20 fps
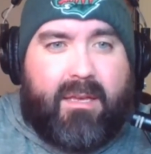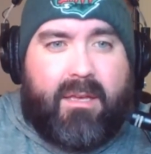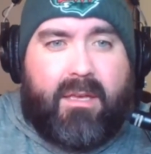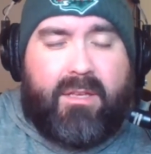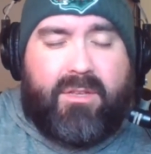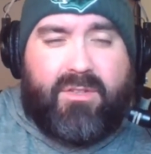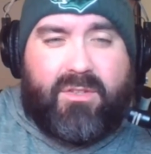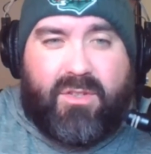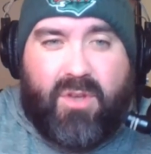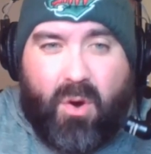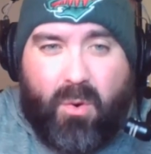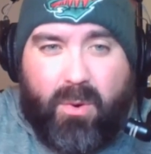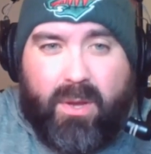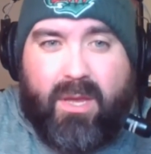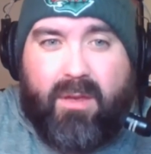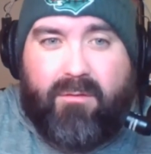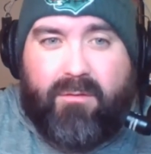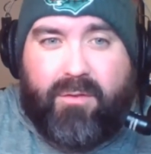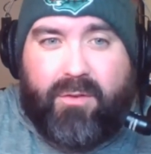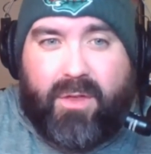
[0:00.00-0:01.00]
He's going
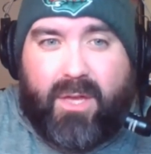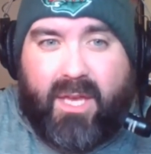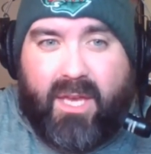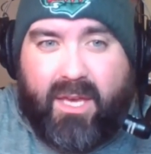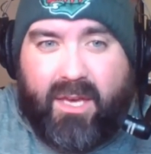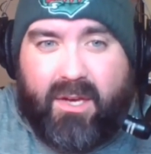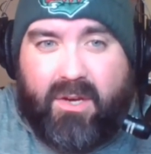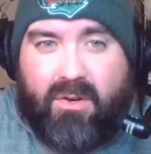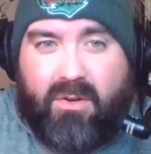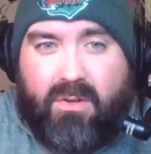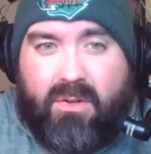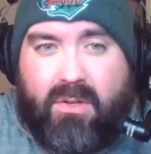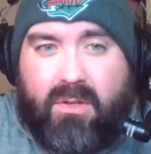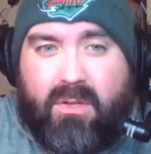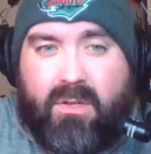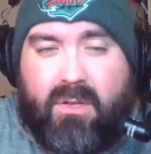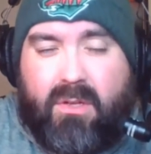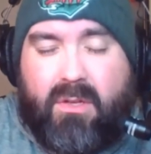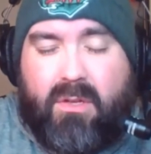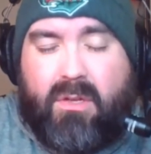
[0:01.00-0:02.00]
in for the kill
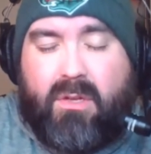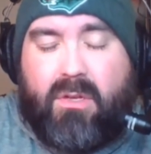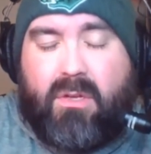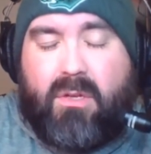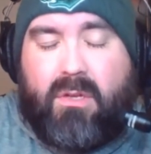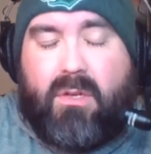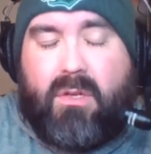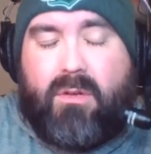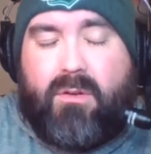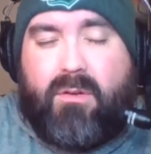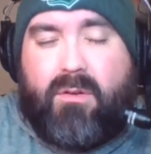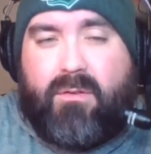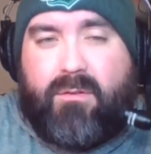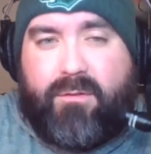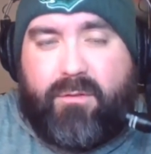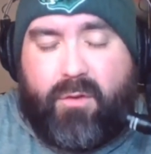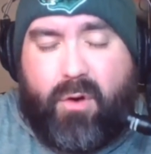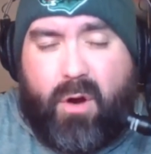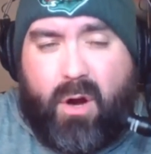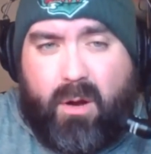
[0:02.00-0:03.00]

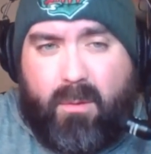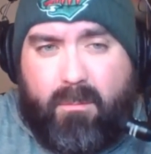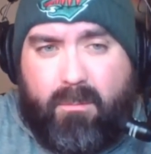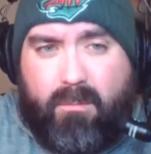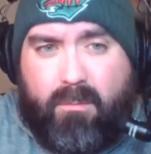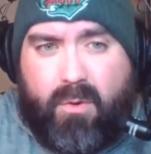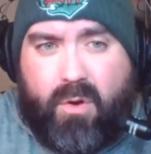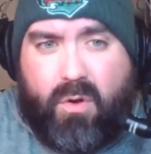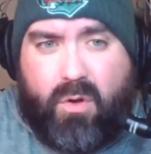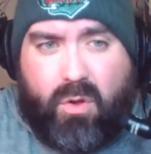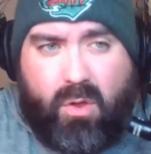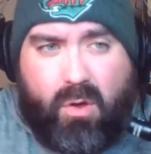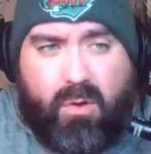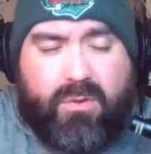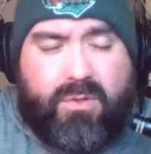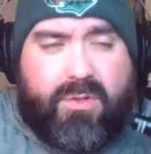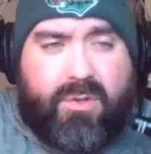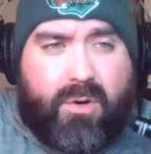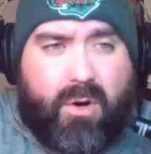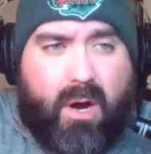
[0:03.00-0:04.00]
from
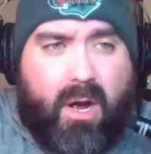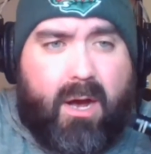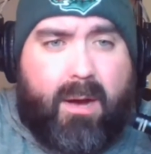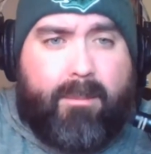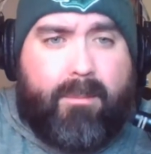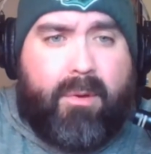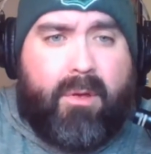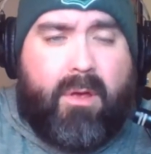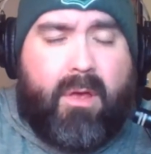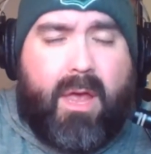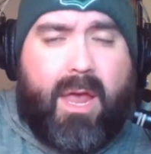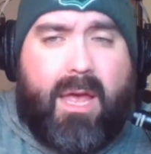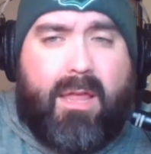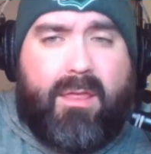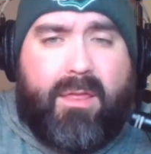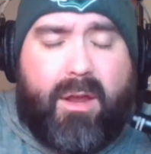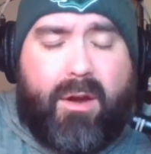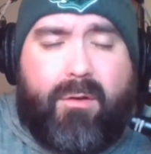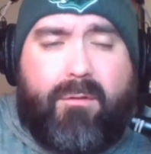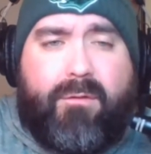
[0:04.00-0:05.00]
closer up and
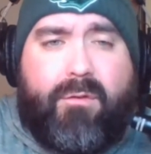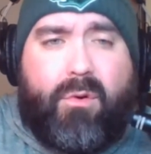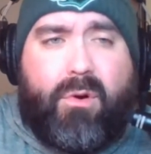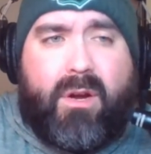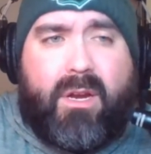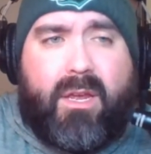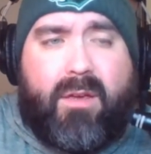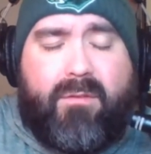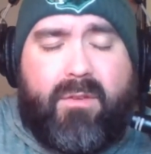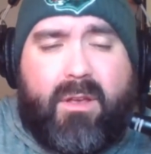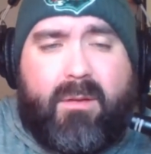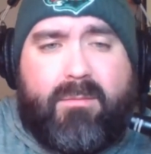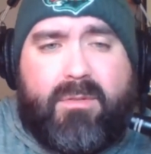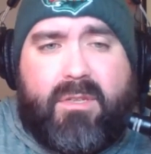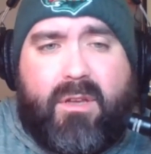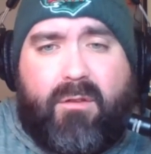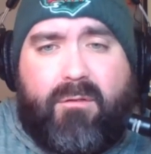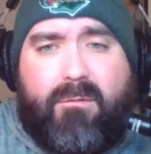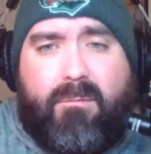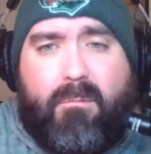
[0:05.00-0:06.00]
therefore giving
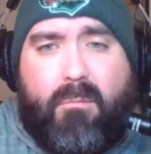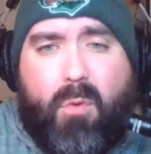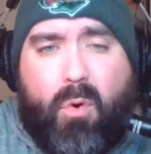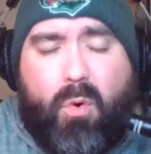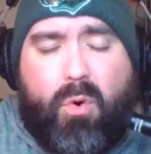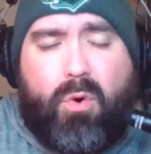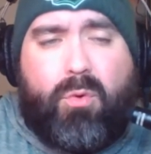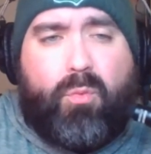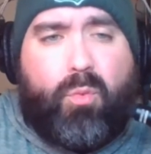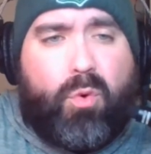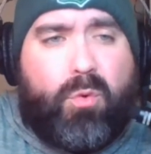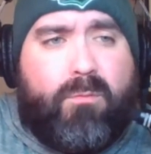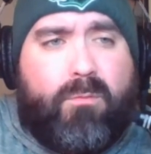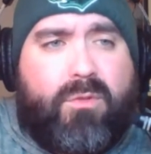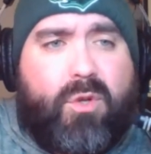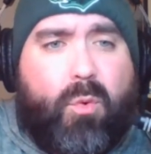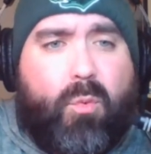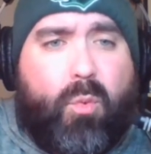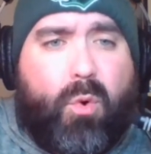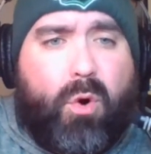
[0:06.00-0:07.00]
himself more room
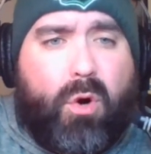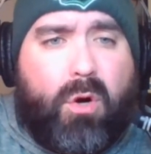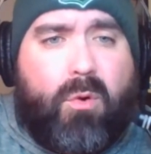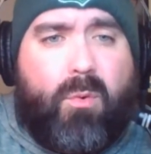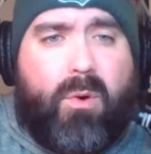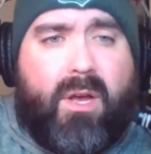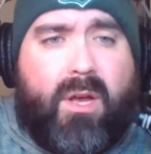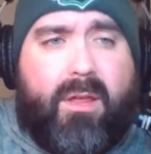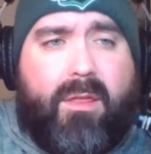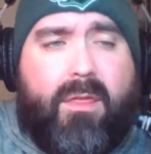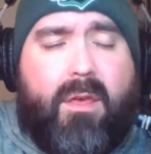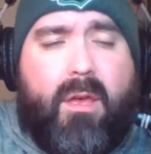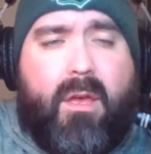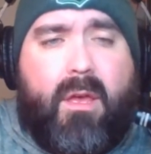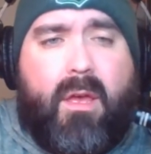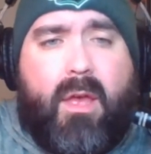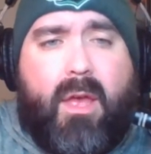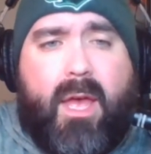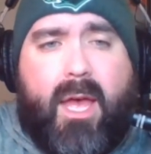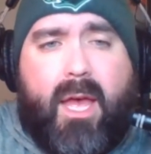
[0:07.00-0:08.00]
to work with
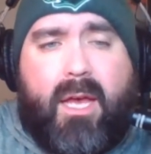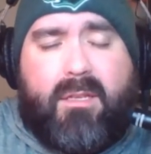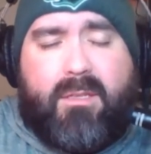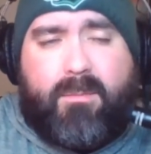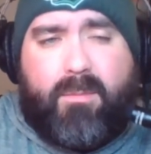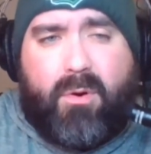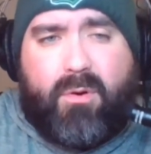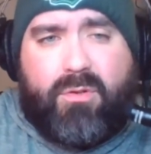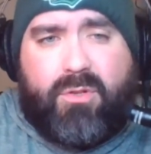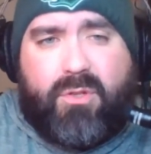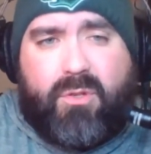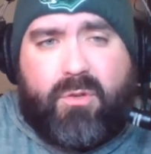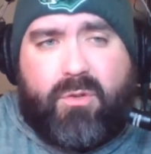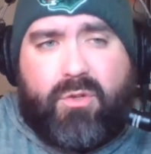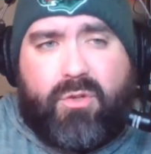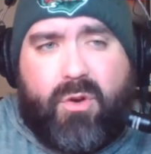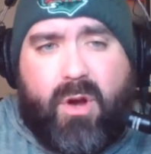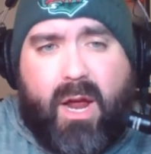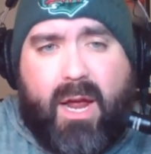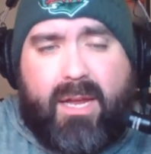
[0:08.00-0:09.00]
as opposed to
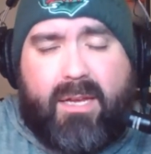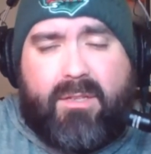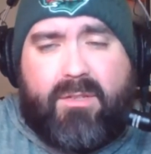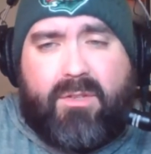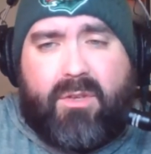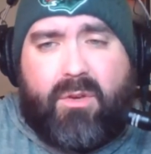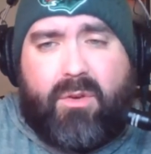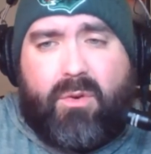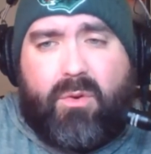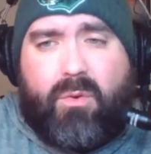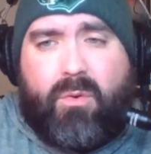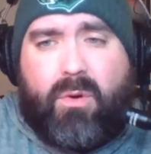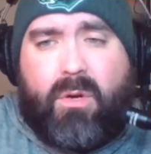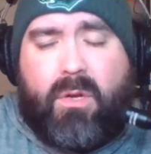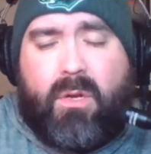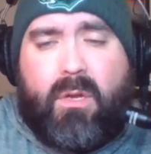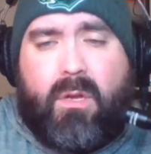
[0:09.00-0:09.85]
trying to